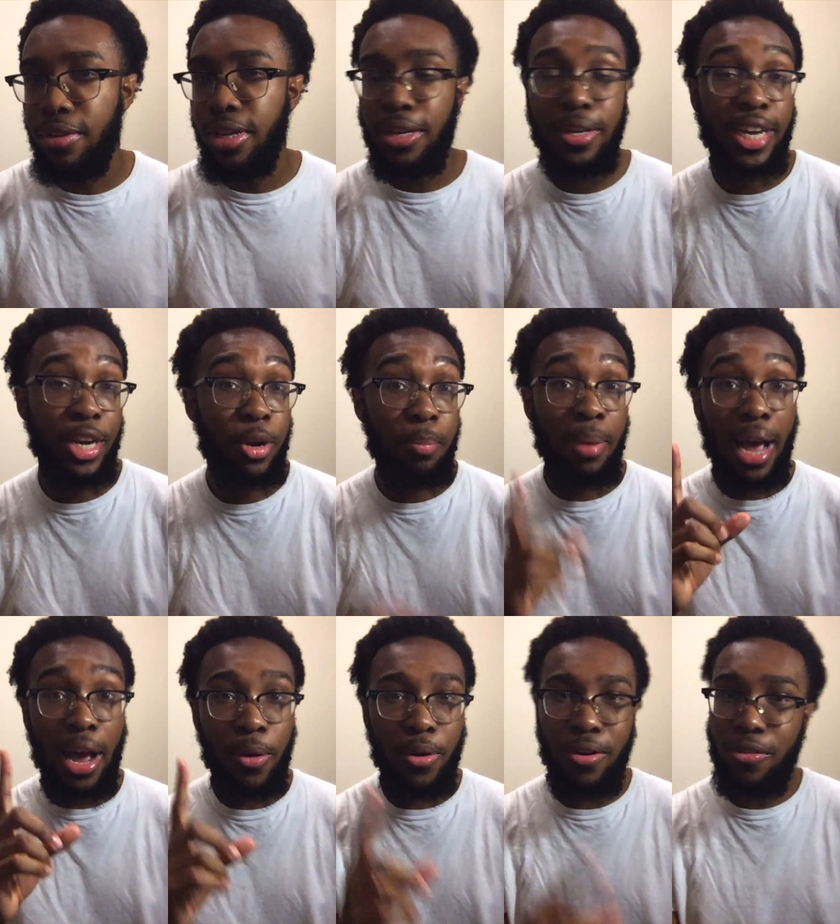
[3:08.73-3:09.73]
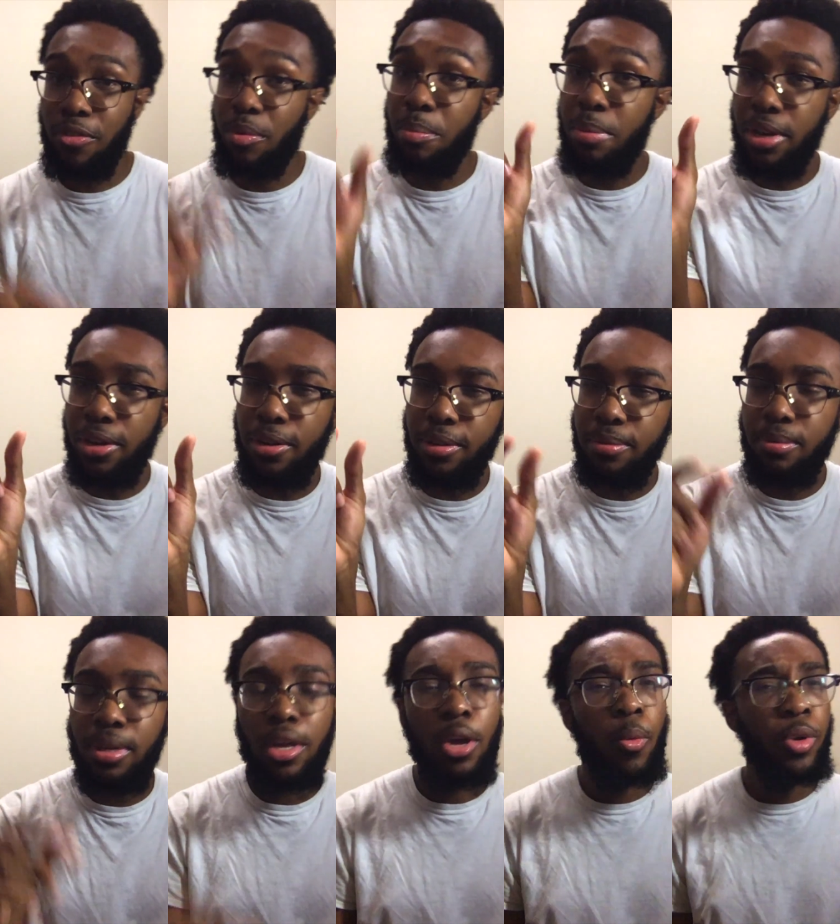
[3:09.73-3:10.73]
You get your power from a pill,
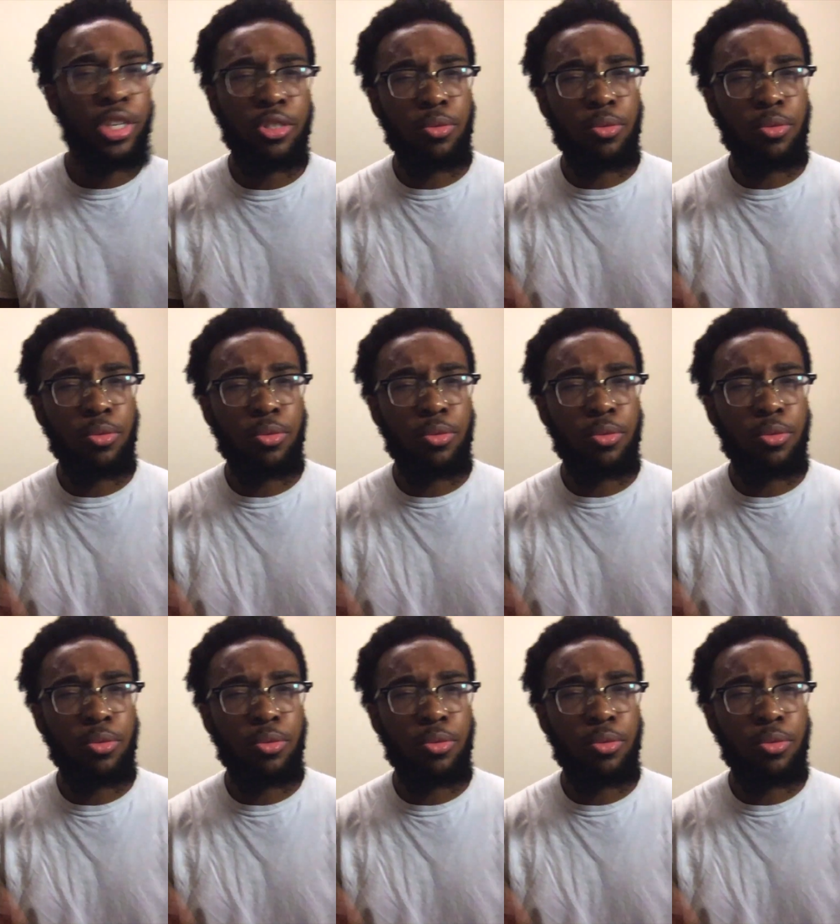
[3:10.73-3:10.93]
which is